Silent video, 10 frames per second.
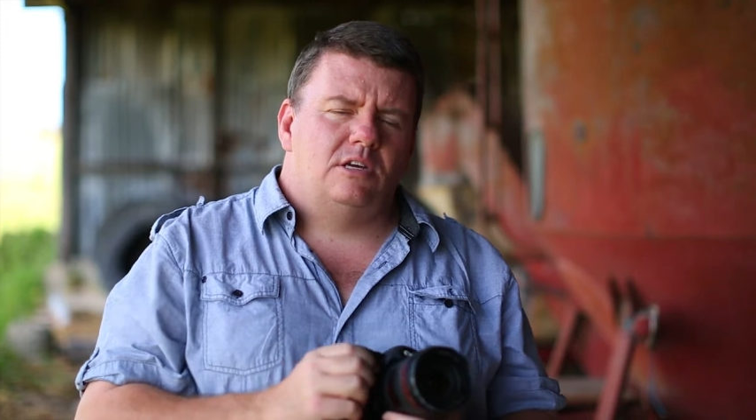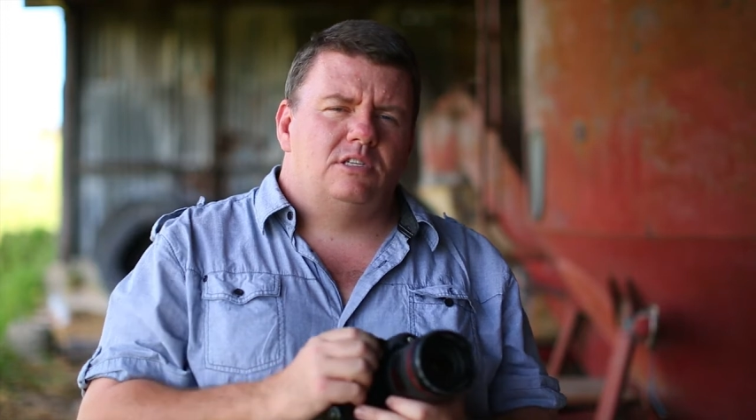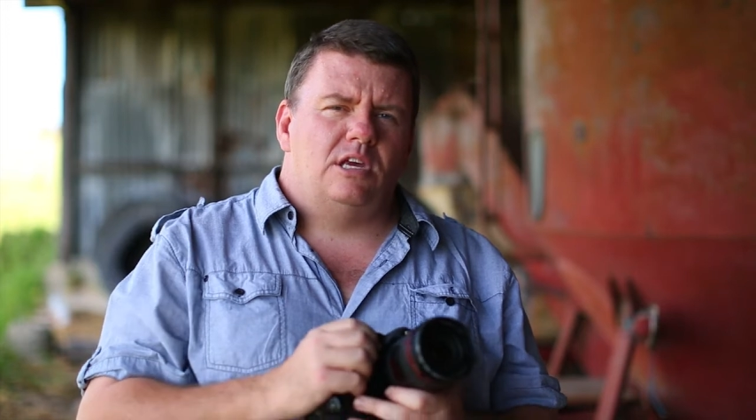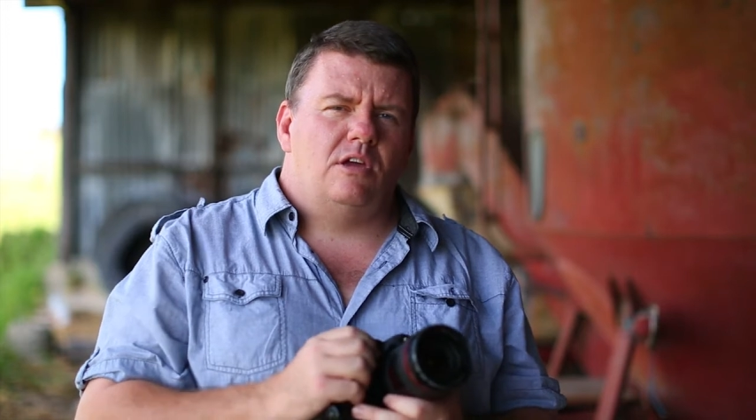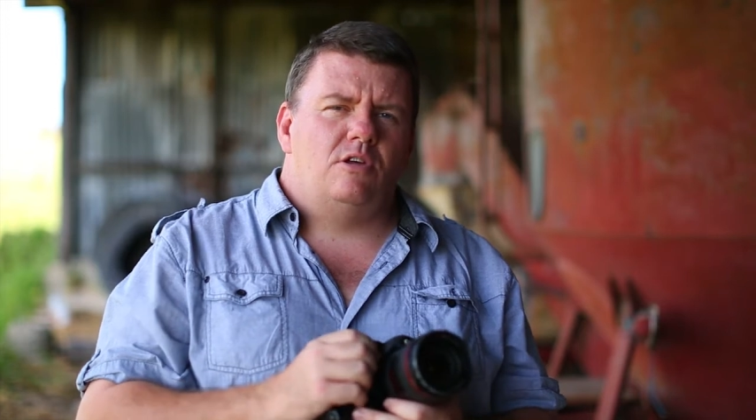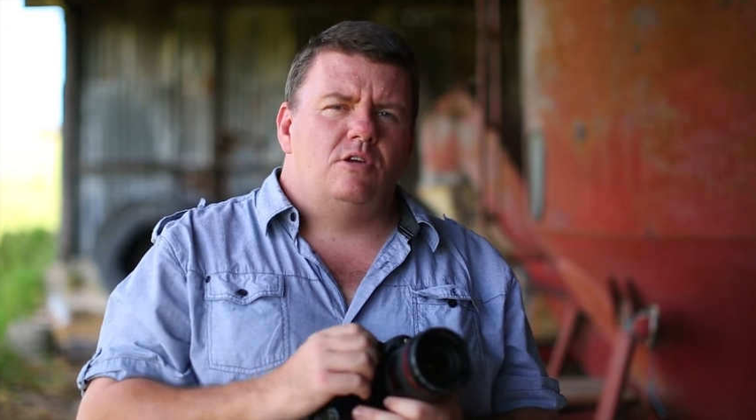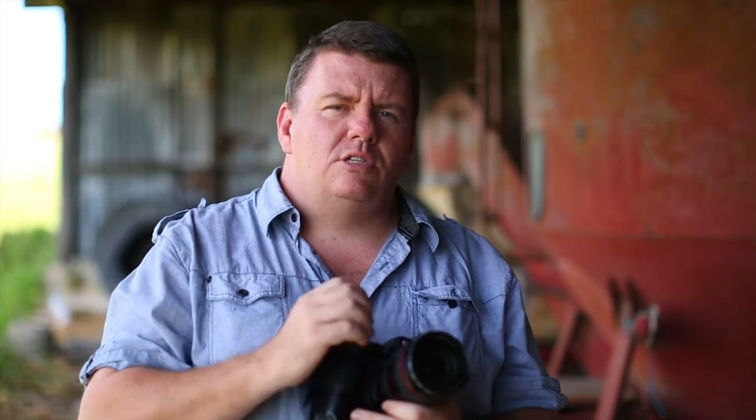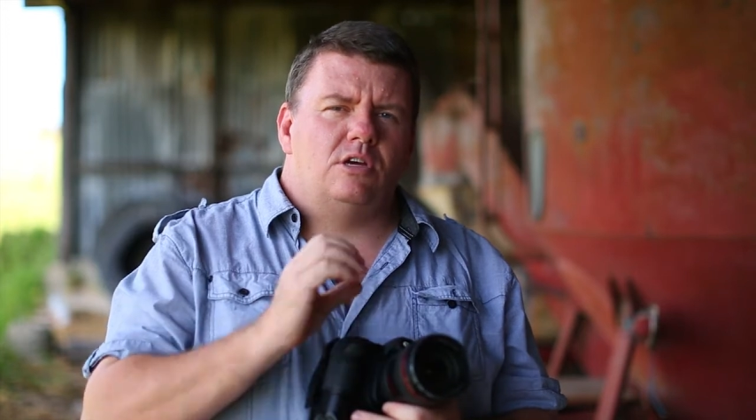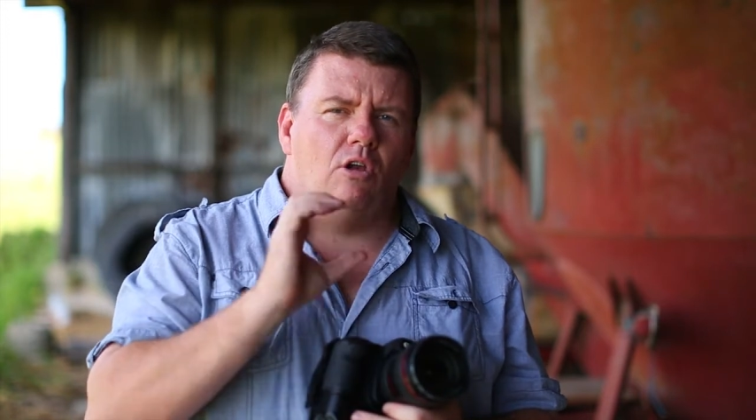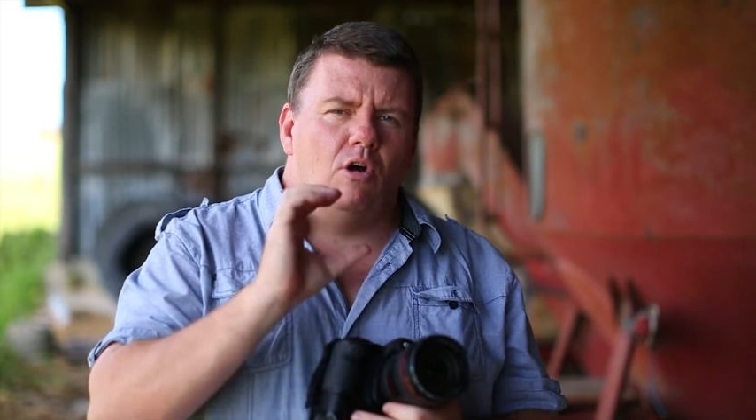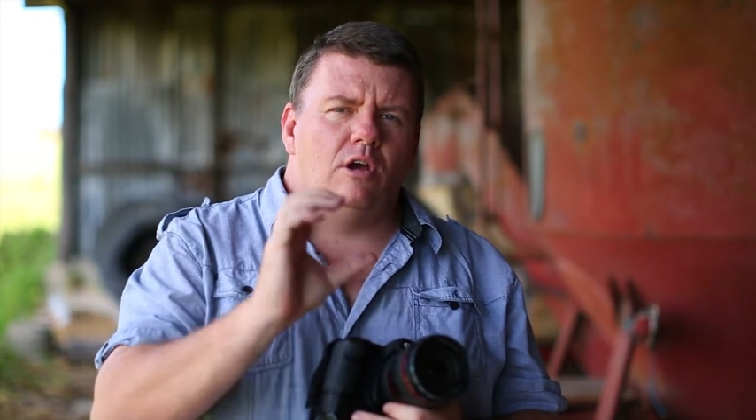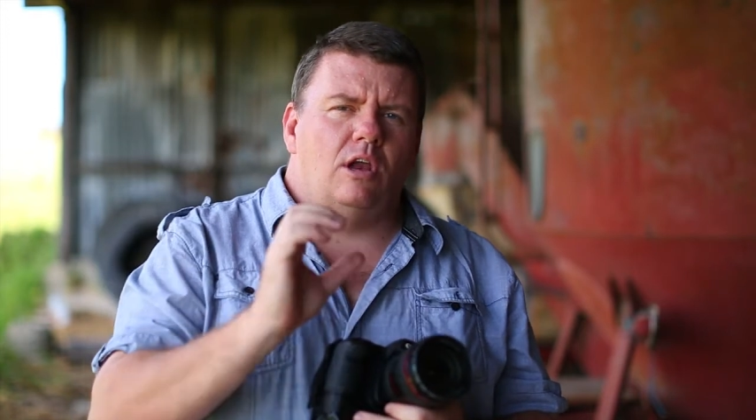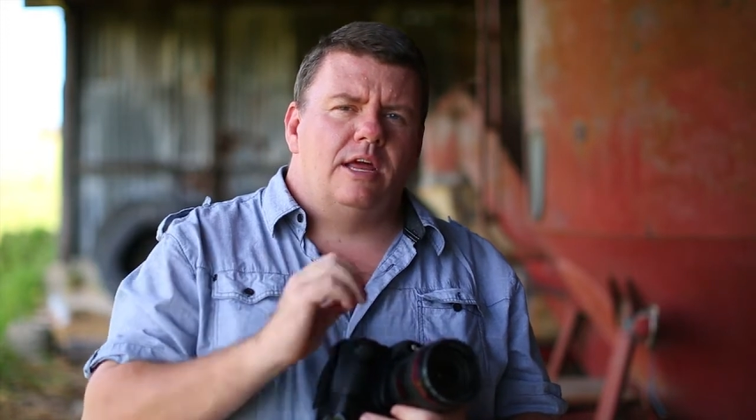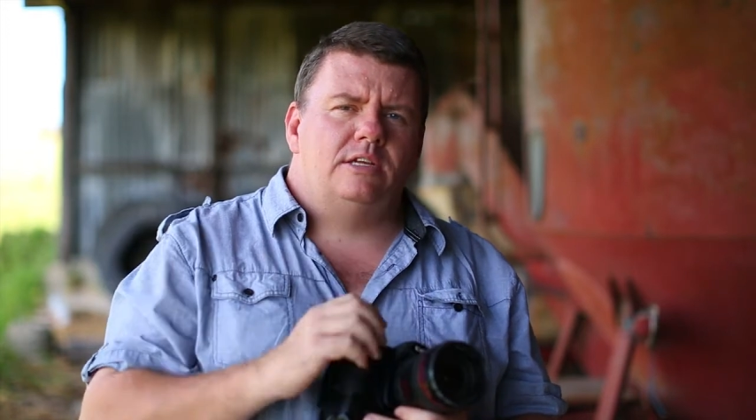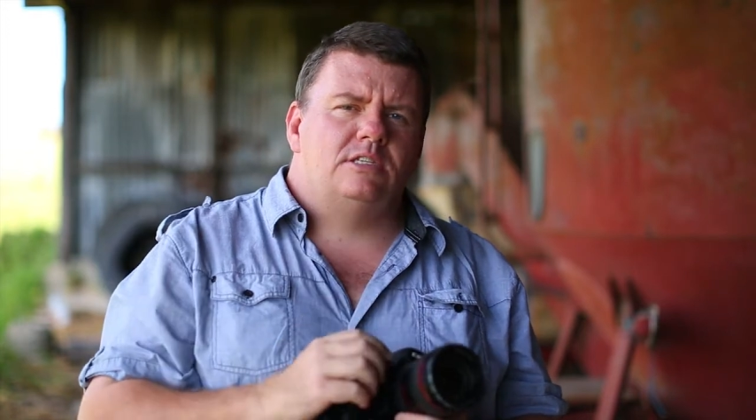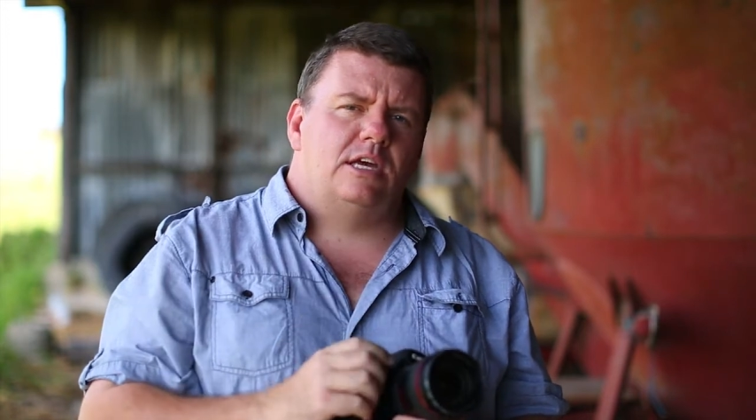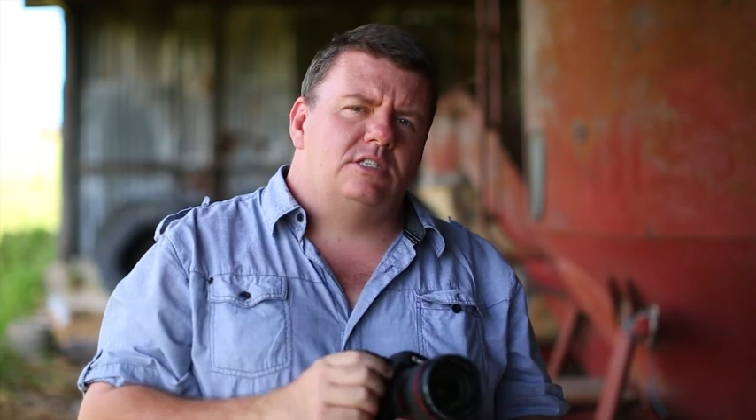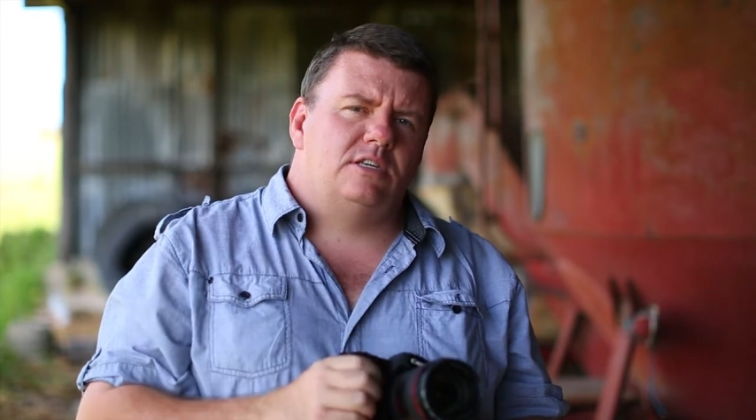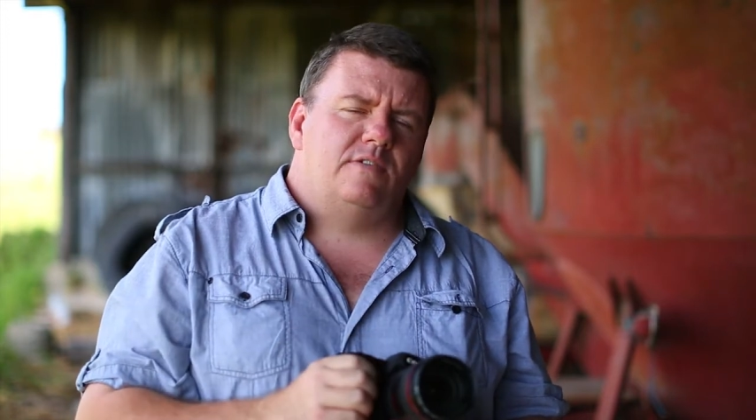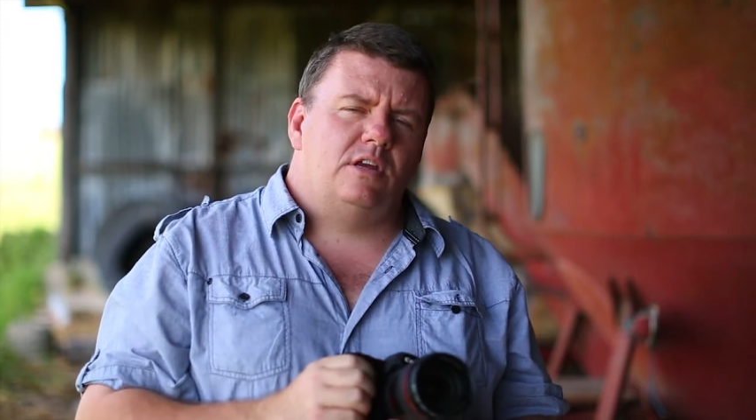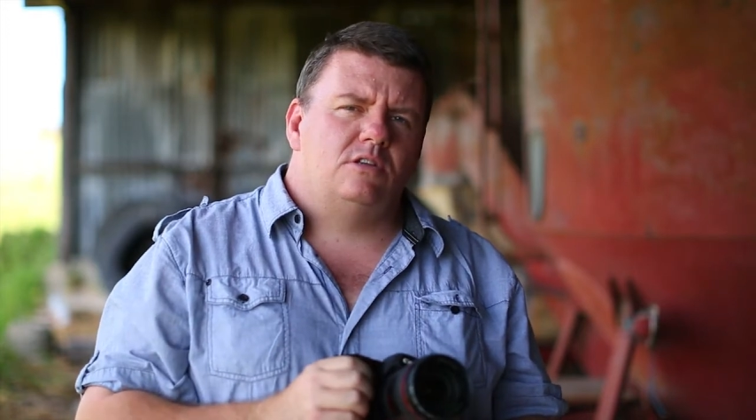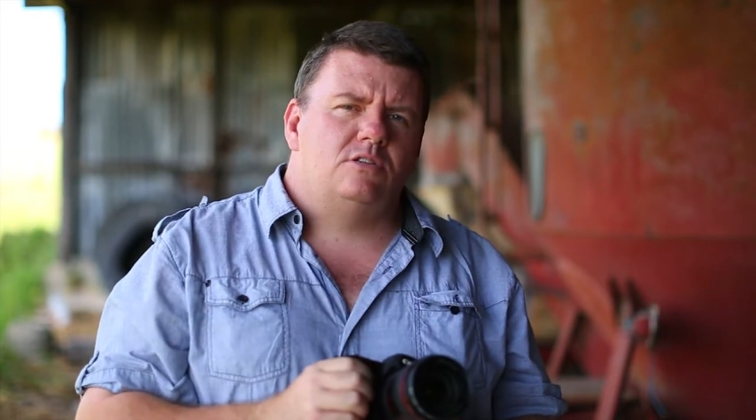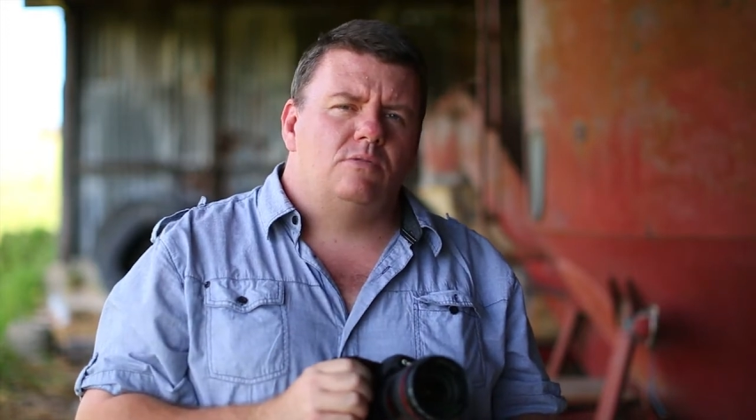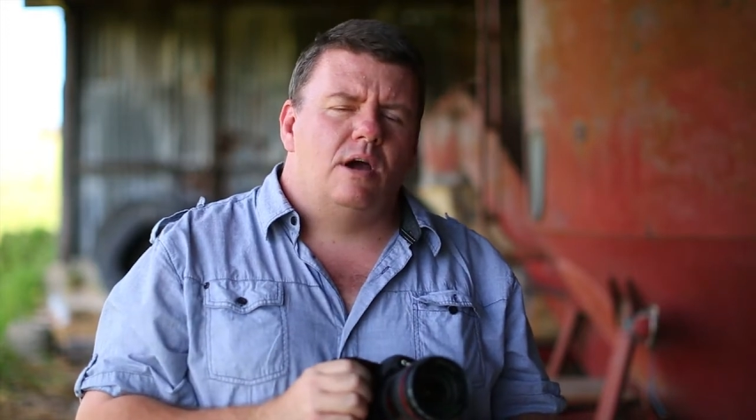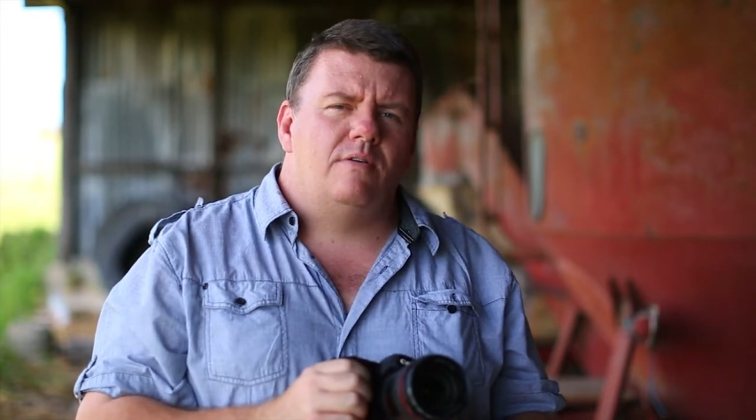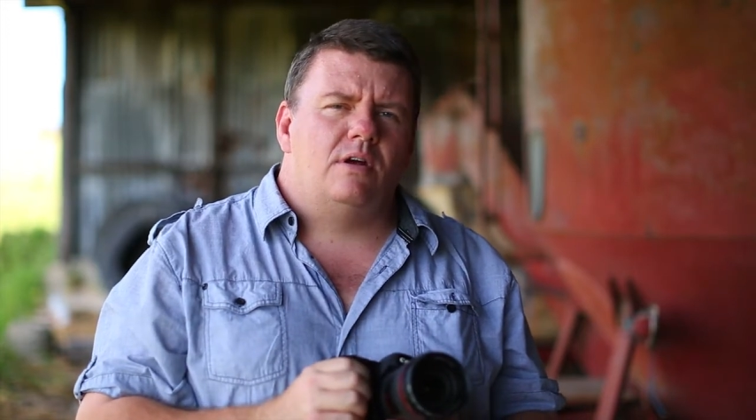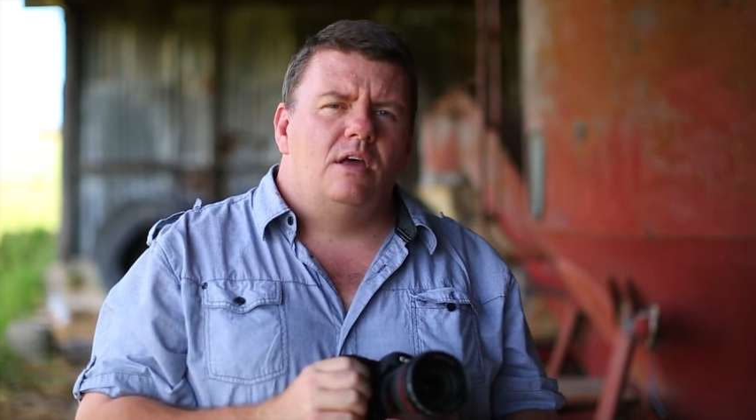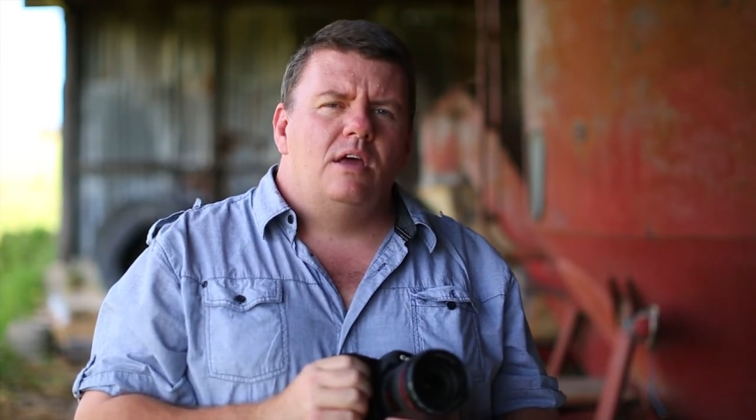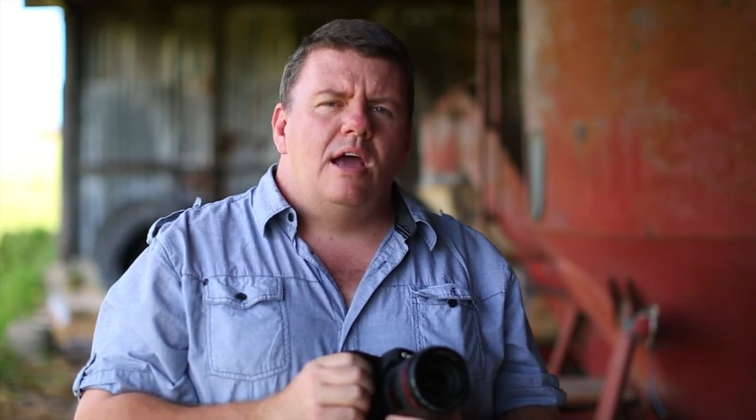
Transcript: So say you're using a longer lens, say a 70 to 200.